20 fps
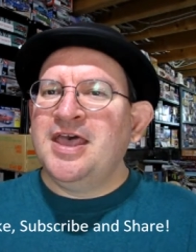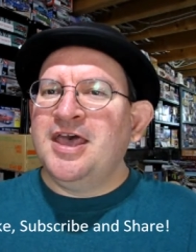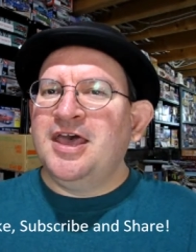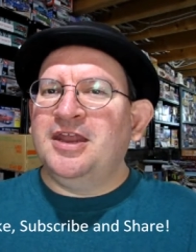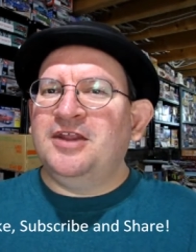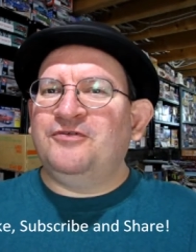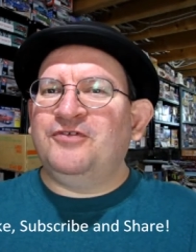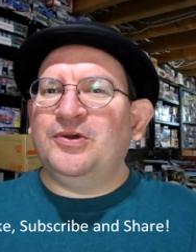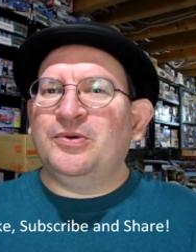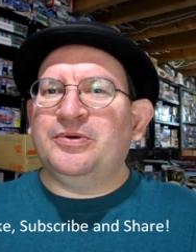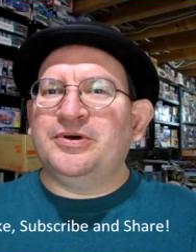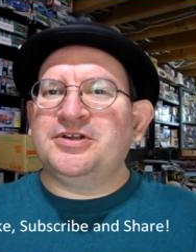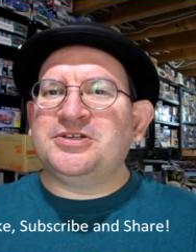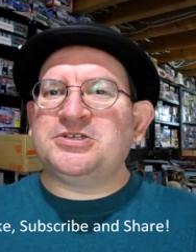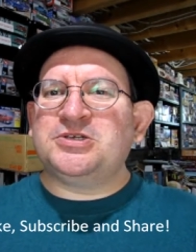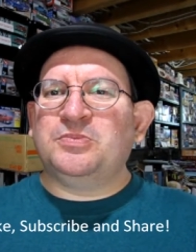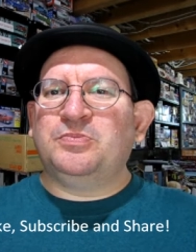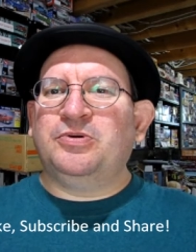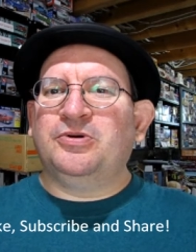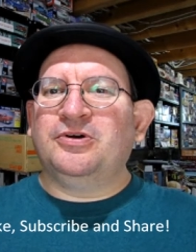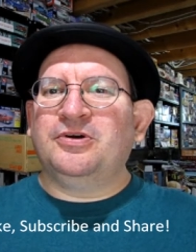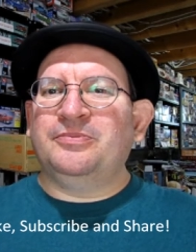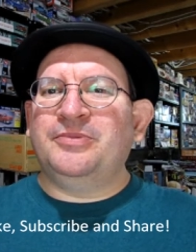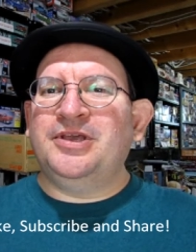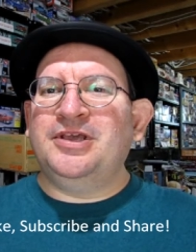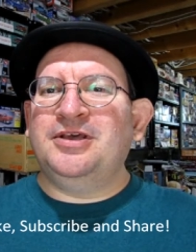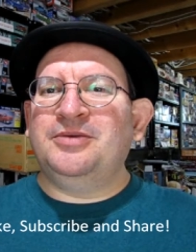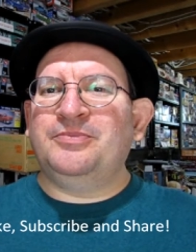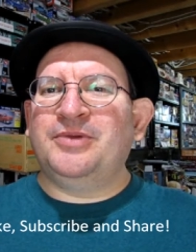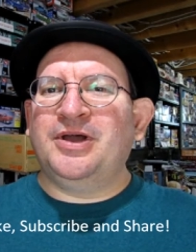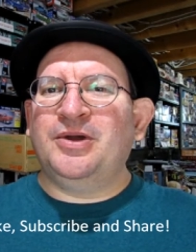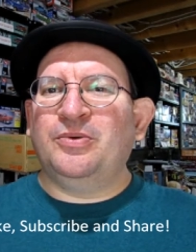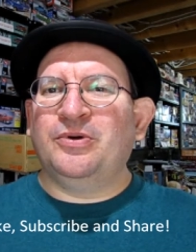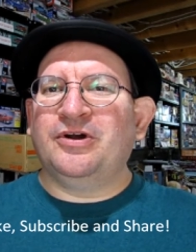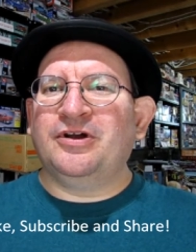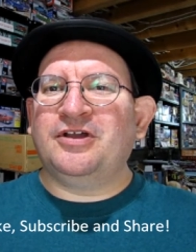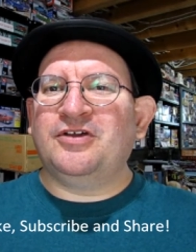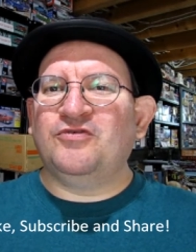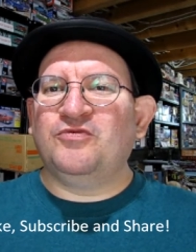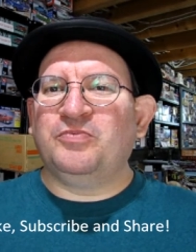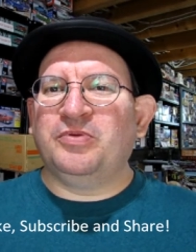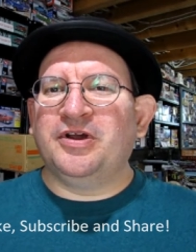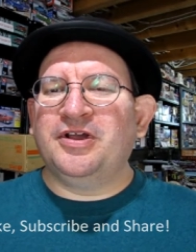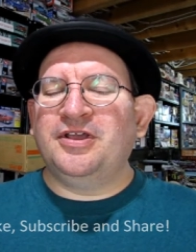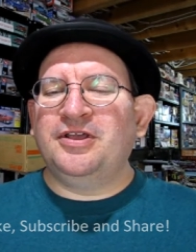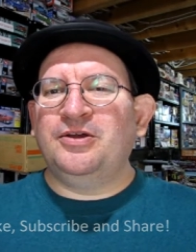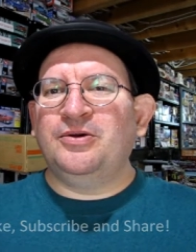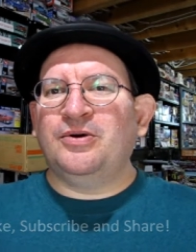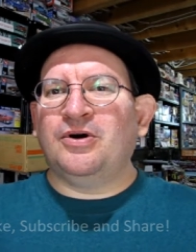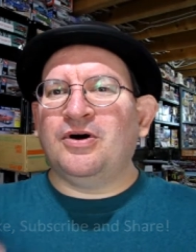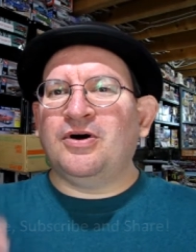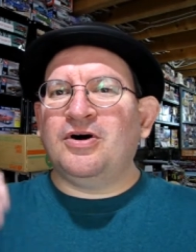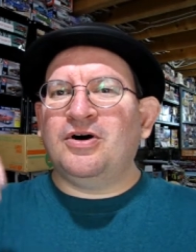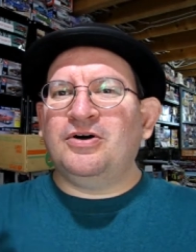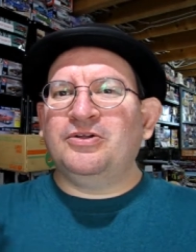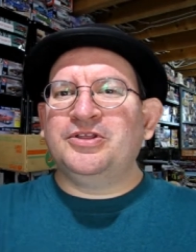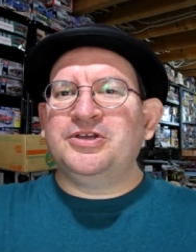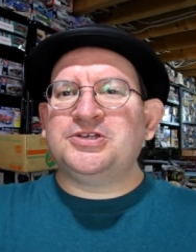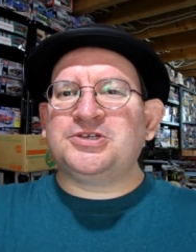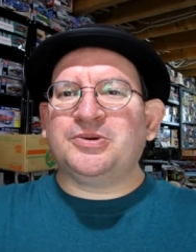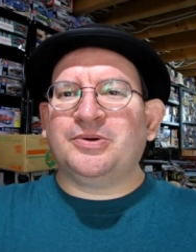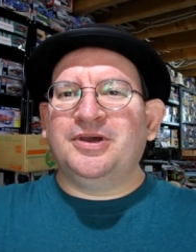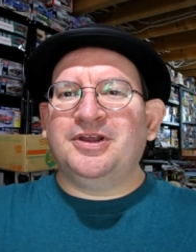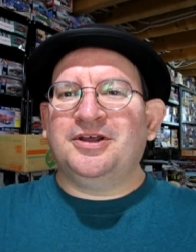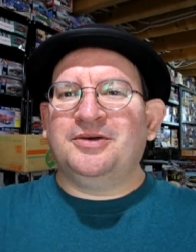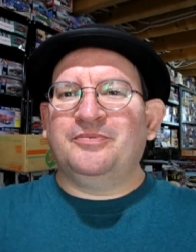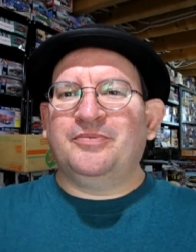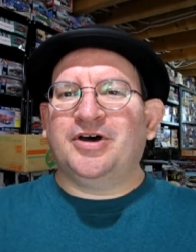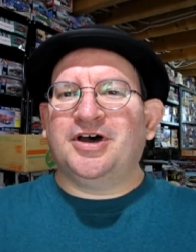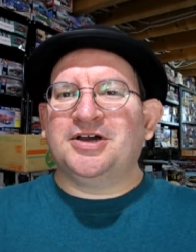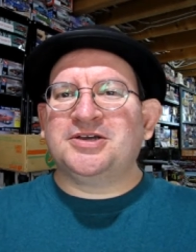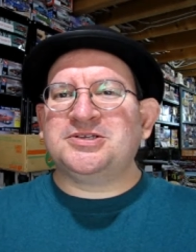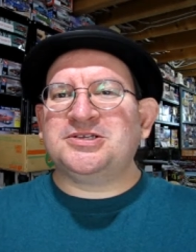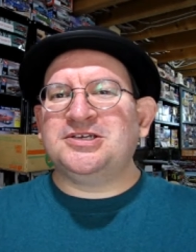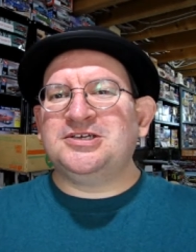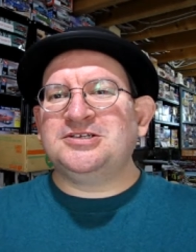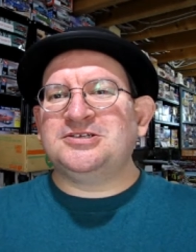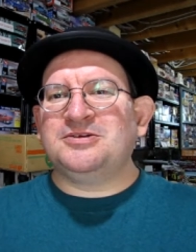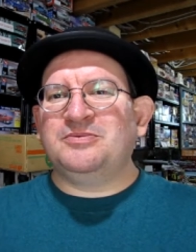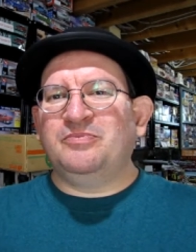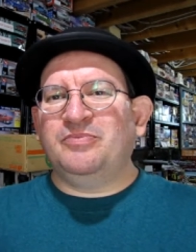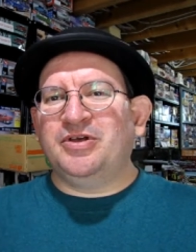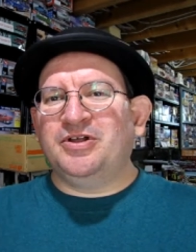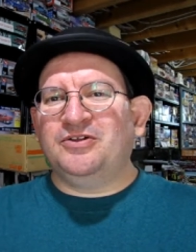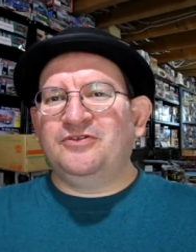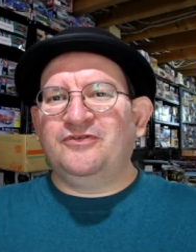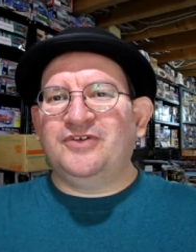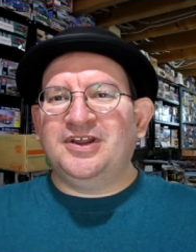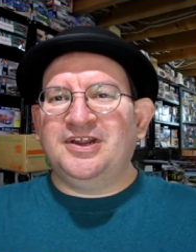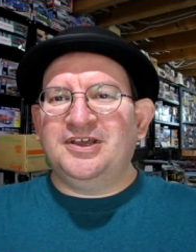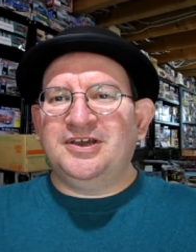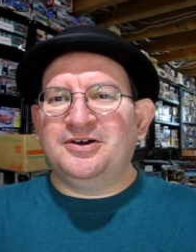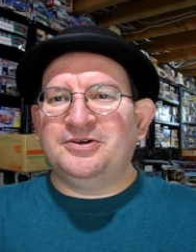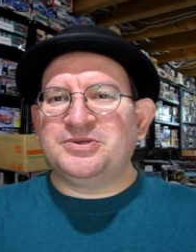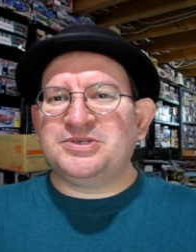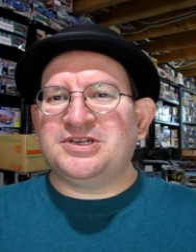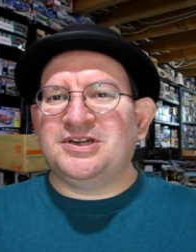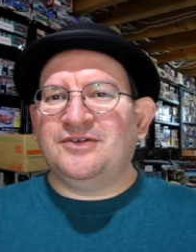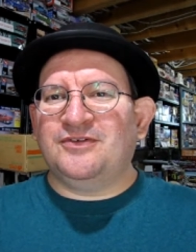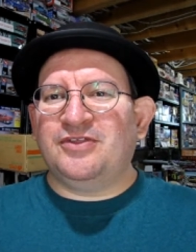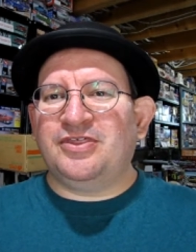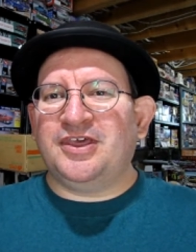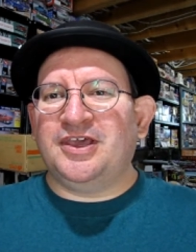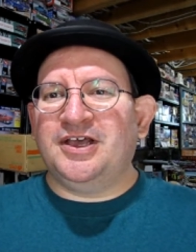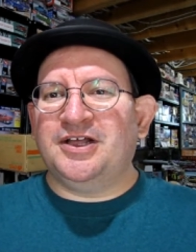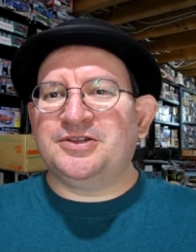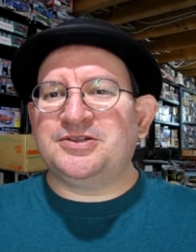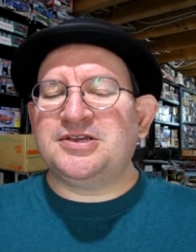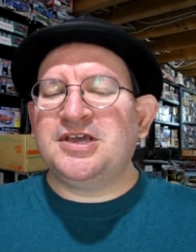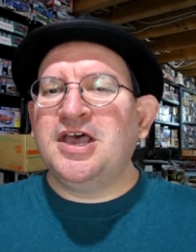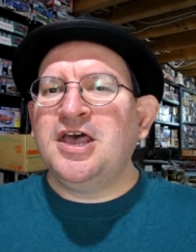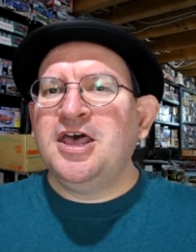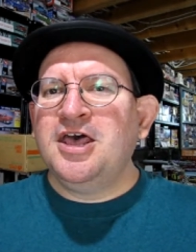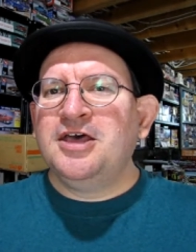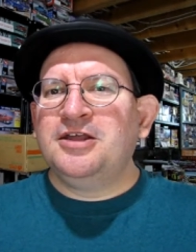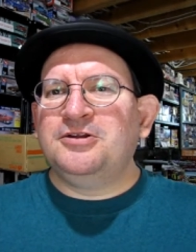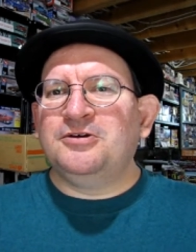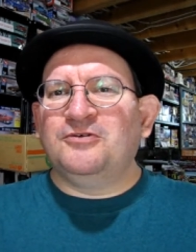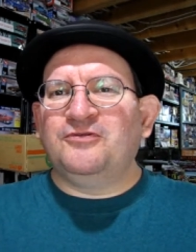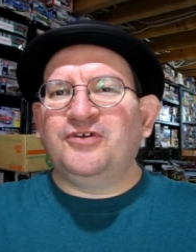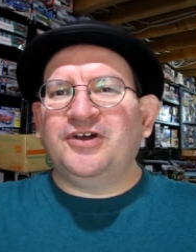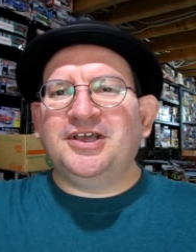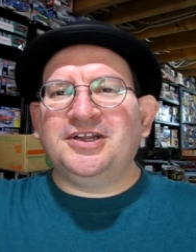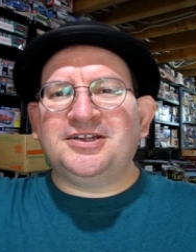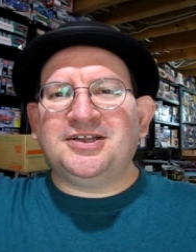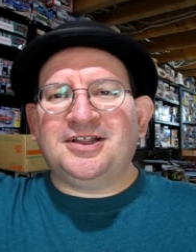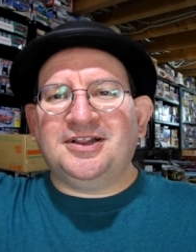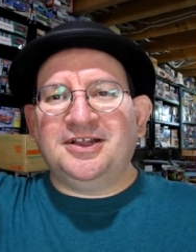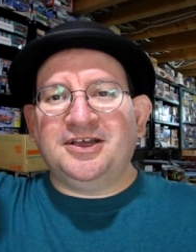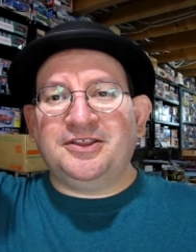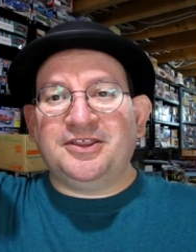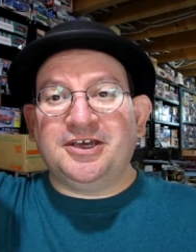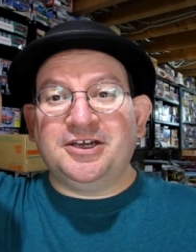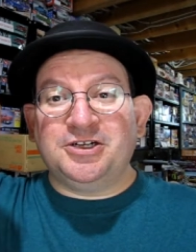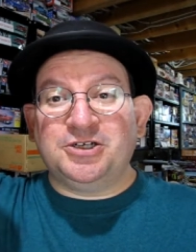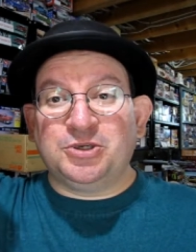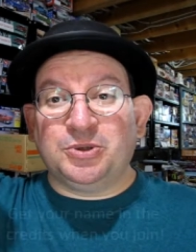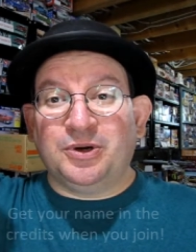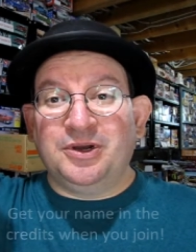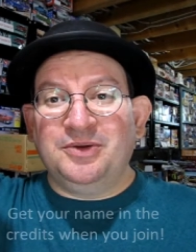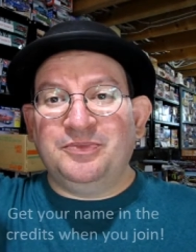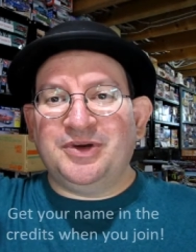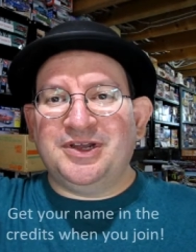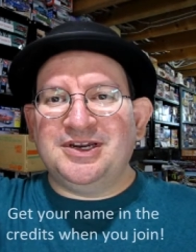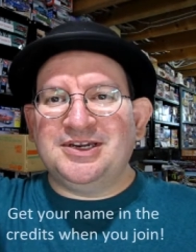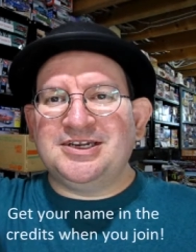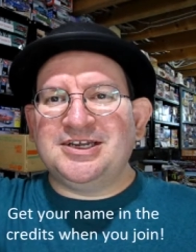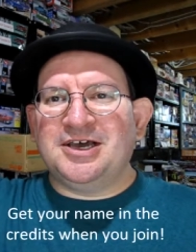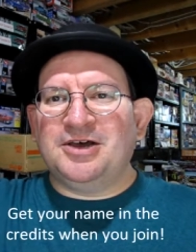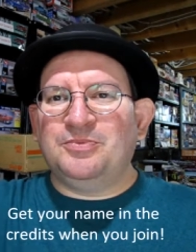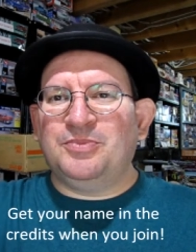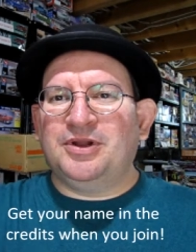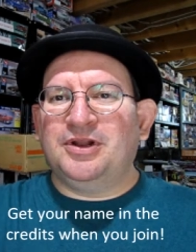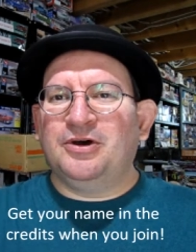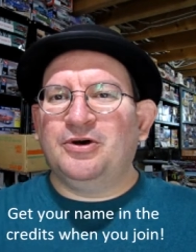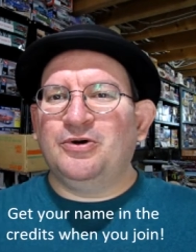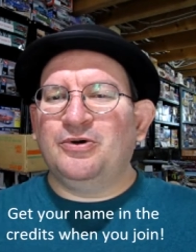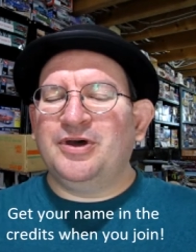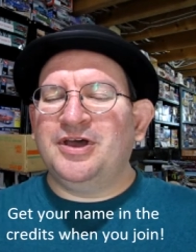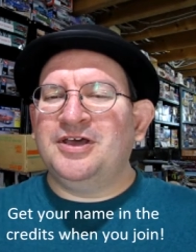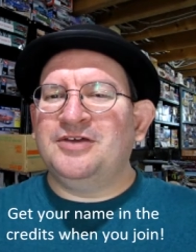And if you want to support me in my work of bringing you all these great unboxings and build videos and everything else, don't forget to click that join button down below.